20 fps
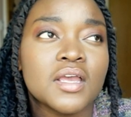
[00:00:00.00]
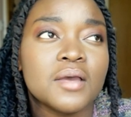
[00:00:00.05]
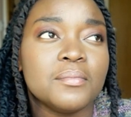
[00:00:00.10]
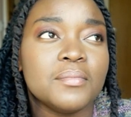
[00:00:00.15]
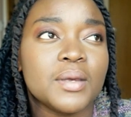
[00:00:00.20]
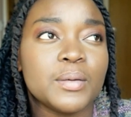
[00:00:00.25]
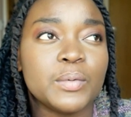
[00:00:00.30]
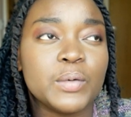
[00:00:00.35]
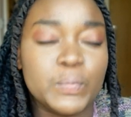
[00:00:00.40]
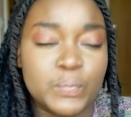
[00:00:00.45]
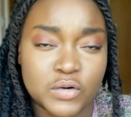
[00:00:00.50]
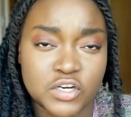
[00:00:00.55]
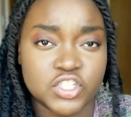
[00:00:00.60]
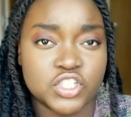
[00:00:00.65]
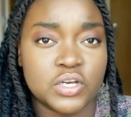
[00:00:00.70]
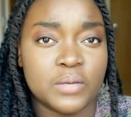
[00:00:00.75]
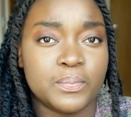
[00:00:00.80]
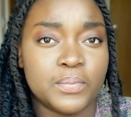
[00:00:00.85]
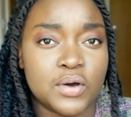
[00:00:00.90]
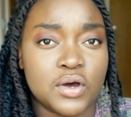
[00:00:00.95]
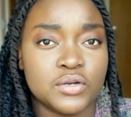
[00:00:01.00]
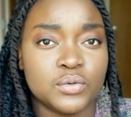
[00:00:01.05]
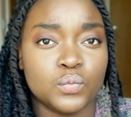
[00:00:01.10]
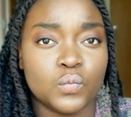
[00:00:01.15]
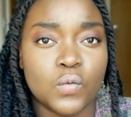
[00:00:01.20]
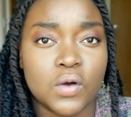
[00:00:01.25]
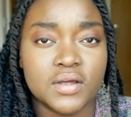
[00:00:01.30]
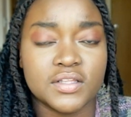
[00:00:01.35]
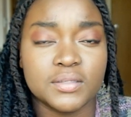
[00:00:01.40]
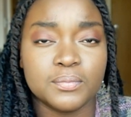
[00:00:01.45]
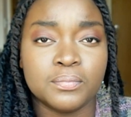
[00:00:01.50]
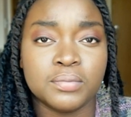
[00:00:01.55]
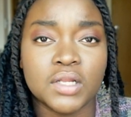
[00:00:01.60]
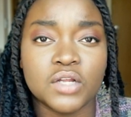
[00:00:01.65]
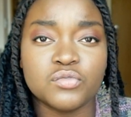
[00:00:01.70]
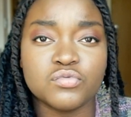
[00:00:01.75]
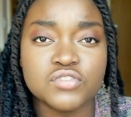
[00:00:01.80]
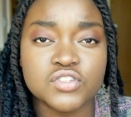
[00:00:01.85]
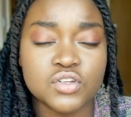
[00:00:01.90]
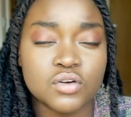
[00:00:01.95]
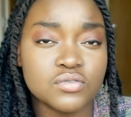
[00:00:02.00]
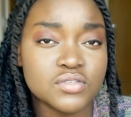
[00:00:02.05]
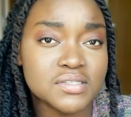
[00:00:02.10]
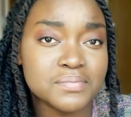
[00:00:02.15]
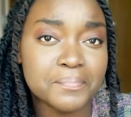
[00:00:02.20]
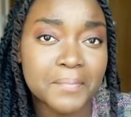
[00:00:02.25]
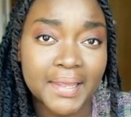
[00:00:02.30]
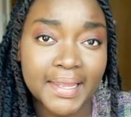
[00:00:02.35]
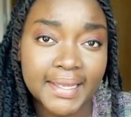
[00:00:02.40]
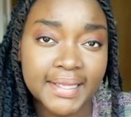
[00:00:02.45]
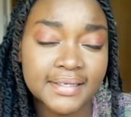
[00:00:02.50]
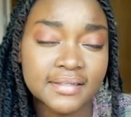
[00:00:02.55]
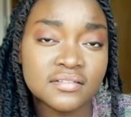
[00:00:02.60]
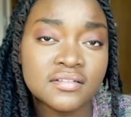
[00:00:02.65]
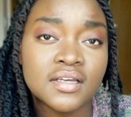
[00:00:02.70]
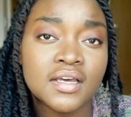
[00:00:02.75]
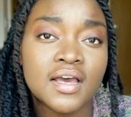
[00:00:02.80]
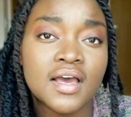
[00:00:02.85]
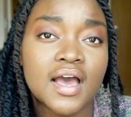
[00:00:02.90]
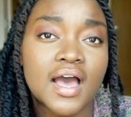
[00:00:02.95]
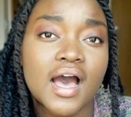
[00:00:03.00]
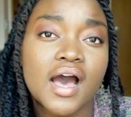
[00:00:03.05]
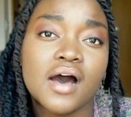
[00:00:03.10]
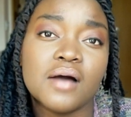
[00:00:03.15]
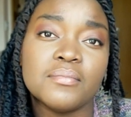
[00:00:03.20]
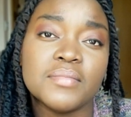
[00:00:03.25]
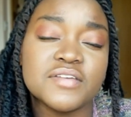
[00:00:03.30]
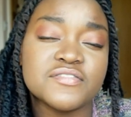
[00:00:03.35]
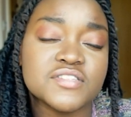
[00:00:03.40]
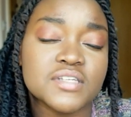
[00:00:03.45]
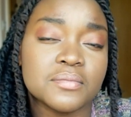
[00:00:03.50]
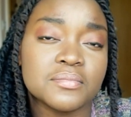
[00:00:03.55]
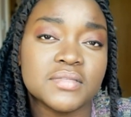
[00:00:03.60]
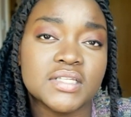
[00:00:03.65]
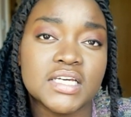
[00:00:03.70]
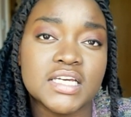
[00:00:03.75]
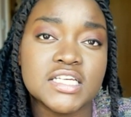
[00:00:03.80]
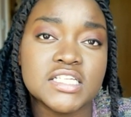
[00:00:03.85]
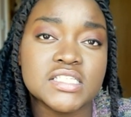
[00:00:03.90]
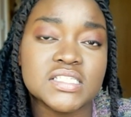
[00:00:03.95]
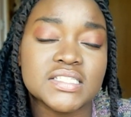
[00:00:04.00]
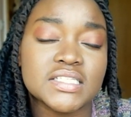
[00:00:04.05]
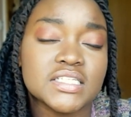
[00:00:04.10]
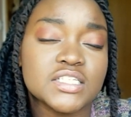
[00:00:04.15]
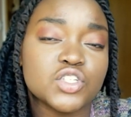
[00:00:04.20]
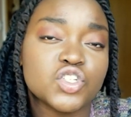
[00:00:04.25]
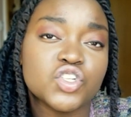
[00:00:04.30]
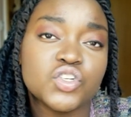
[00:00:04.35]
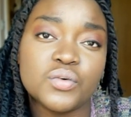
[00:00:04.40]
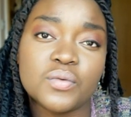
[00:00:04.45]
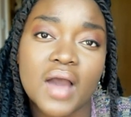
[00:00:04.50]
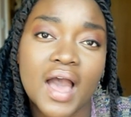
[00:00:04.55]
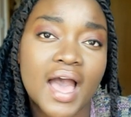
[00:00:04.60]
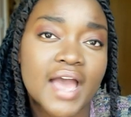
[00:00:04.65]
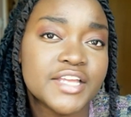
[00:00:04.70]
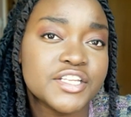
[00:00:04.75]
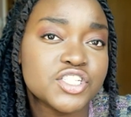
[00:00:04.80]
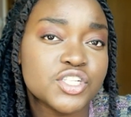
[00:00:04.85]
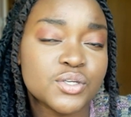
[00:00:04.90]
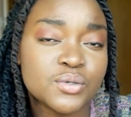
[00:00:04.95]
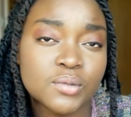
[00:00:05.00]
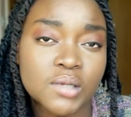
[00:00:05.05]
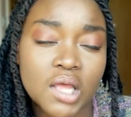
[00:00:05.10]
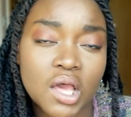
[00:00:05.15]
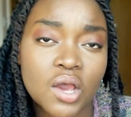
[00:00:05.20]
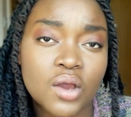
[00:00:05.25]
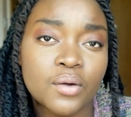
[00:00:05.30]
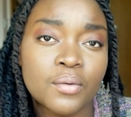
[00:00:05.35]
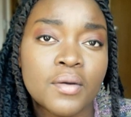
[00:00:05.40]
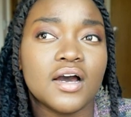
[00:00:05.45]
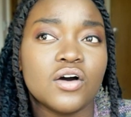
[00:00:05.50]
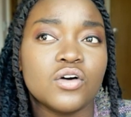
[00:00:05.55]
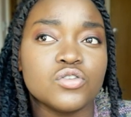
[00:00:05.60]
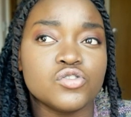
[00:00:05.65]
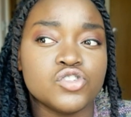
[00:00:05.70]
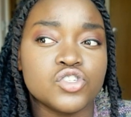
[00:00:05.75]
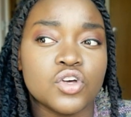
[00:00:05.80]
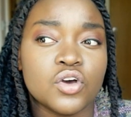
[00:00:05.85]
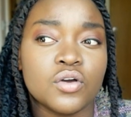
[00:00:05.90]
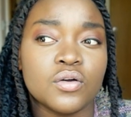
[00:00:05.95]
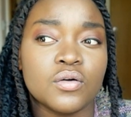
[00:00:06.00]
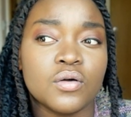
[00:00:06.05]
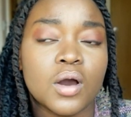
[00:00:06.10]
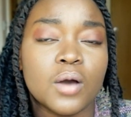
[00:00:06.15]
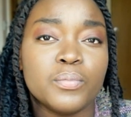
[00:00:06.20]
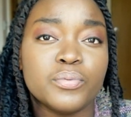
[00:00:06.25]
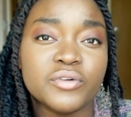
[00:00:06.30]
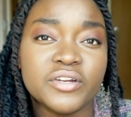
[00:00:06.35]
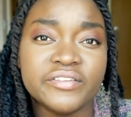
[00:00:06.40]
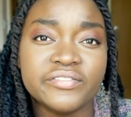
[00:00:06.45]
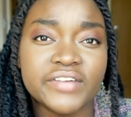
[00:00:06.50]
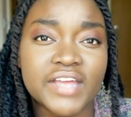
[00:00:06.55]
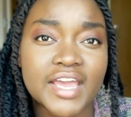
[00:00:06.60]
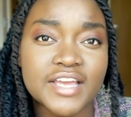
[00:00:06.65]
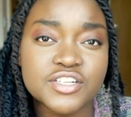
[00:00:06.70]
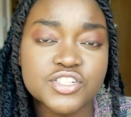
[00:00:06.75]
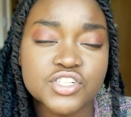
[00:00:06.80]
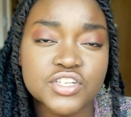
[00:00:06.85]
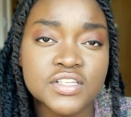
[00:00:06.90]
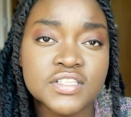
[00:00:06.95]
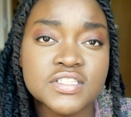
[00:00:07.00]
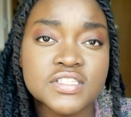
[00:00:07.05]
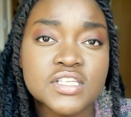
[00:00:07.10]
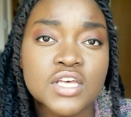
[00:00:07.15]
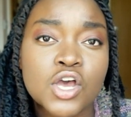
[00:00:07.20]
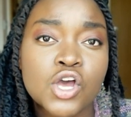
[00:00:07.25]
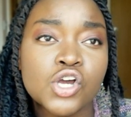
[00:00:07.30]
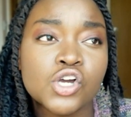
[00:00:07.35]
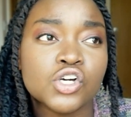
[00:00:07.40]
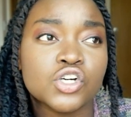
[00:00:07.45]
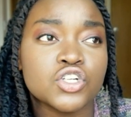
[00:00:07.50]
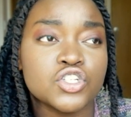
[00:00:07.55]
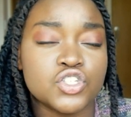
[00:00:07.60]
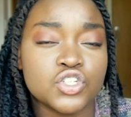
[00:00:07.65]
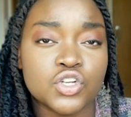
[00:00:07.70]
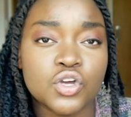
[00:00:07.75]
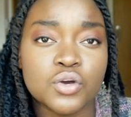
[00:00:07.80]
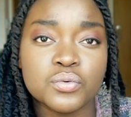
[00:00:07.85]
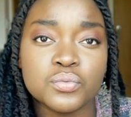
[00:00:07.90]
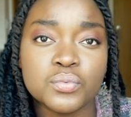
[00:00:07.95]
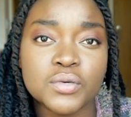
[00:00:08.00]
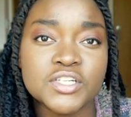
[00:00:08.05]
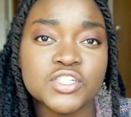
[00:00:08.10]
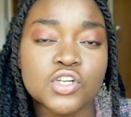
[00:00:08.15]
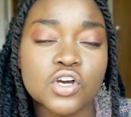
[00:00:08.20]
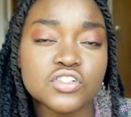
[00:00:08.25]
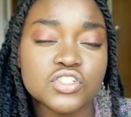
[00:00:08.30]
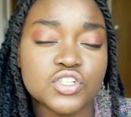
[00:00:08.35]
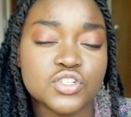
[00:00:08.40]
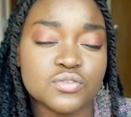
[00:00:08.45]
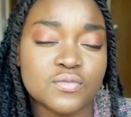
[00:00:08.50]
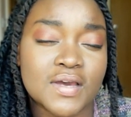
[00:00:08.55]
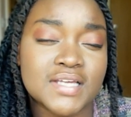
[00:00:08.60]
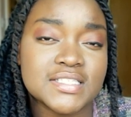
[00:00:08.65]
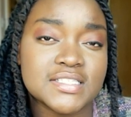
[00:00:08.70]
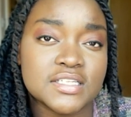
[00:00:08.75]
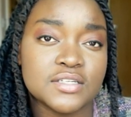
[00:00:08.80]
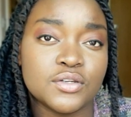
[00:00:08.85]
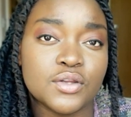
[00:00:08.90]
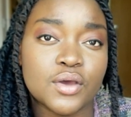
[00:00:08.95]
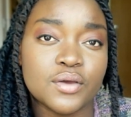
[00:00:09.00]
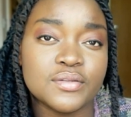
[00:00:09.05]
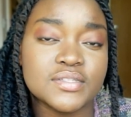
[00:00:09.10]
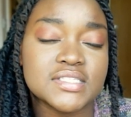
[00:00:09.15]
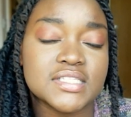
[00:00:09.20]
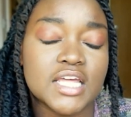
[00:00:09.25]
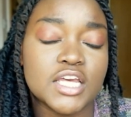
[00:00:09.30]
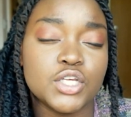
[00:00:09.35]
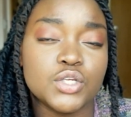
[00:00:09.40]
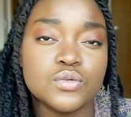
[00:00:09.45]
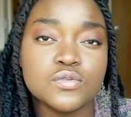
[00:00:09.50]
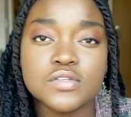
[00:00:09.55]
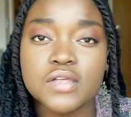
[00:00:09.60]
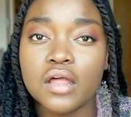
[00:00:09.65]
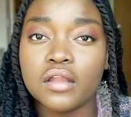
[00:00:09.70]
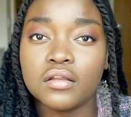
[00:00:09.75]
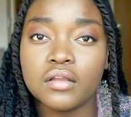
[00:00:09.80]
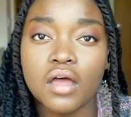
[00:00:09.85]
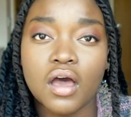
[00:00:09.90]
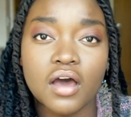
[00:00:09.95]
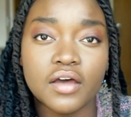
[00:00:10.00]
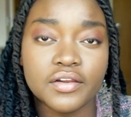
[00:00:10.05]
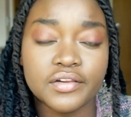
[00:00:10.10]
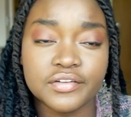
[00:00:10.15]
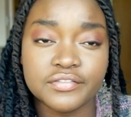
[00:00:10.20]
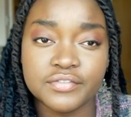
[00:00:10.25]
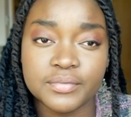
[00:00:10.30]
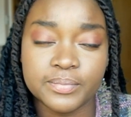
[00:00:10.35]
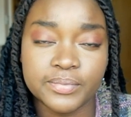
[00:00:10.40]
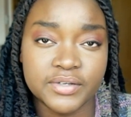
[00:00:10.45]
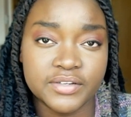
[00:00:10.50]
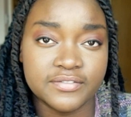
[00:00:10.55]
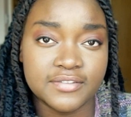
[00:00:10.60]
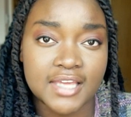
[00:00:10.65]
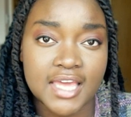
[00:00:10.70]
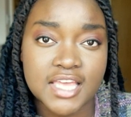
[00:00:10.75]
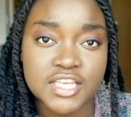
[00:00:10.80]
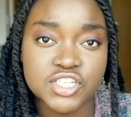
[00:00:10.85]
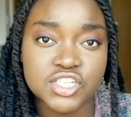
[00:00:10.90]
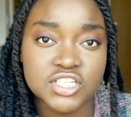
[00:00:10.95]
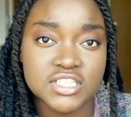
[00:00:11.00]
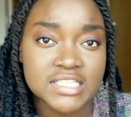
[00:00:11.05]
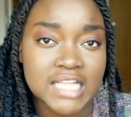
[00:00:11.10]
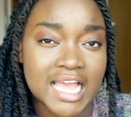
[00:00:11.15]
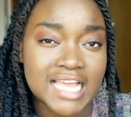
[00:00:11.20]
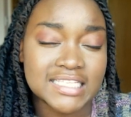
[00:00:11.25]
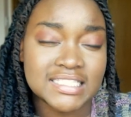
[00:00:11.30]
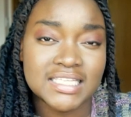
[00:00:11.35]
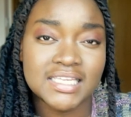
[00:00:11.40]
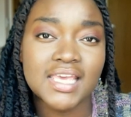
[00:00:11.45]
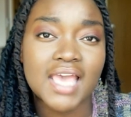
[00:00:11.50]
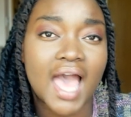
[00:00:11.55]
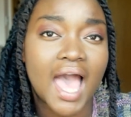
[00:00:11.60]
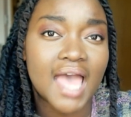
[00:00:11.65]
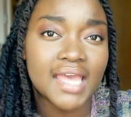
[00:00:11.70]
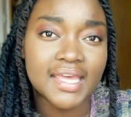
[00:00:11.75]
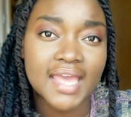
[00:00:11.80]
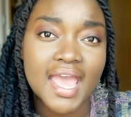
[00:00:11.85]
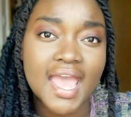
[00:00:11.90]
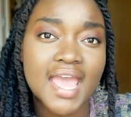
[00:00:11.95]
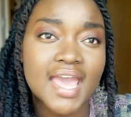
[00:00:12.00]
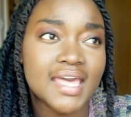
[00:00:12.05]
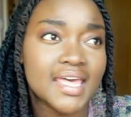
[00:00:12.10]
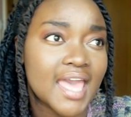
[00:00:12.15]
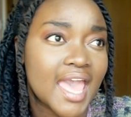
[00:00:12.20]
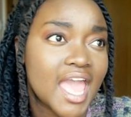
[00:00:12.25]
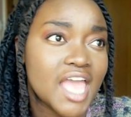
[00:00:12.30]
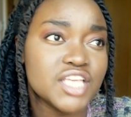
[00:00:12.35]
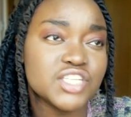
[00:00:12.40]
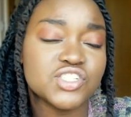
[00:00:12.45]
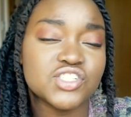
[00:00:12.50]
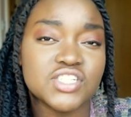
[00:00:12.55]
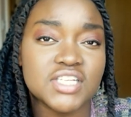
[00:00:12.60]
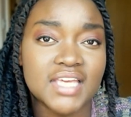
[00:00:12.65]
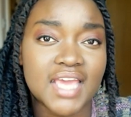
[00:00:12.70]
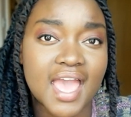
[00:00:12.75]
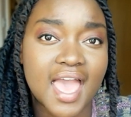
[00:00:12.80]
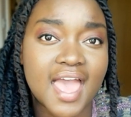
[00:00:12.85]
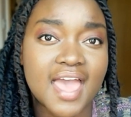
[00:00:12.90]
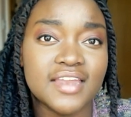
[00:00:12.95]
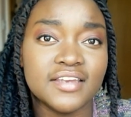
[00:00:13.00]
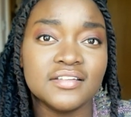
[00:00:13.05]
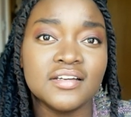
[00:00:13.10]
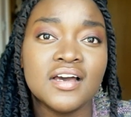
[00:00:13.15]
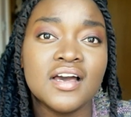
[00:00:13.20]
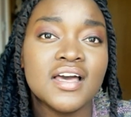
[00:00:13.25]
maybe brush up on what blood results mean, if something is too high, too low. Also abbreviations, because you know when doctors write in notes, they use a lot of abbreviations like TIA, HTN,